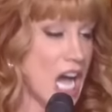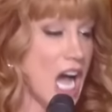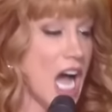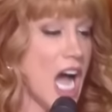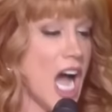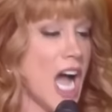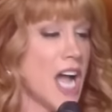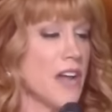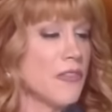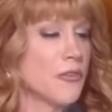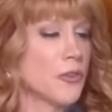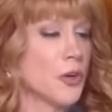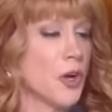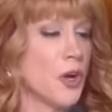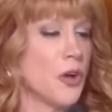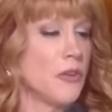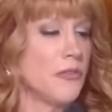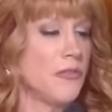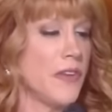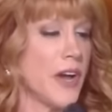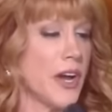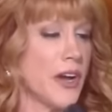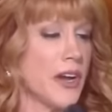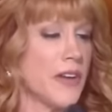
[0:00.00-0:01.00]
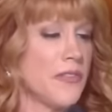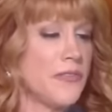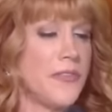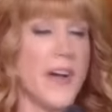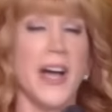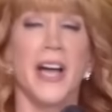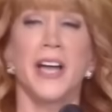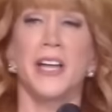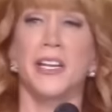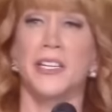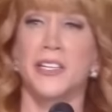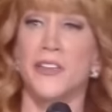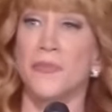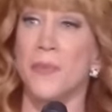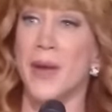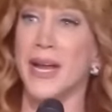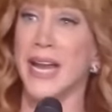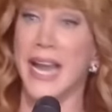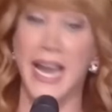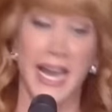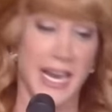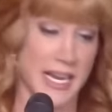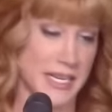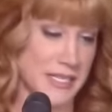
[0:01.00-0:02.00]
I've grown very fond of my
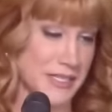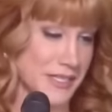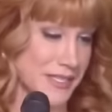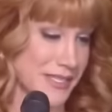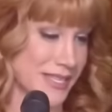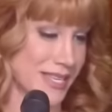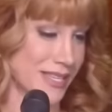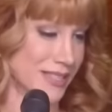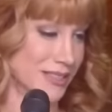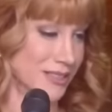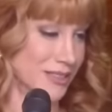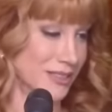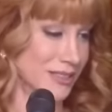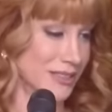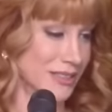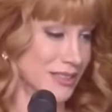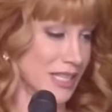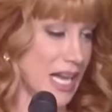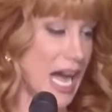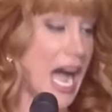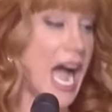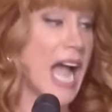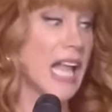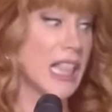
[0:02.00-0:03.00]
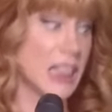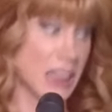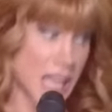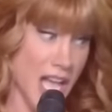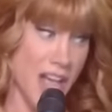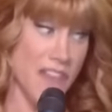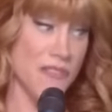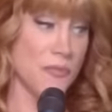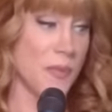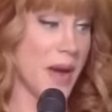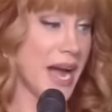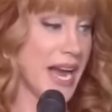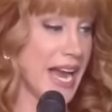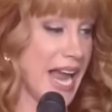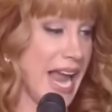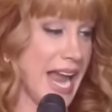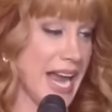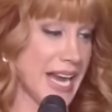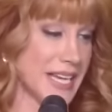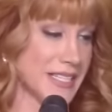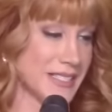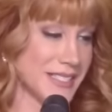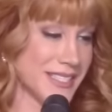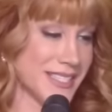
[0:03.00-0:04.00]
hands. I love my
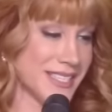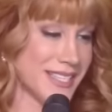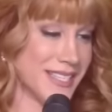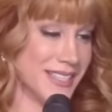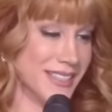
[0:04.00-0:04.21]
hands.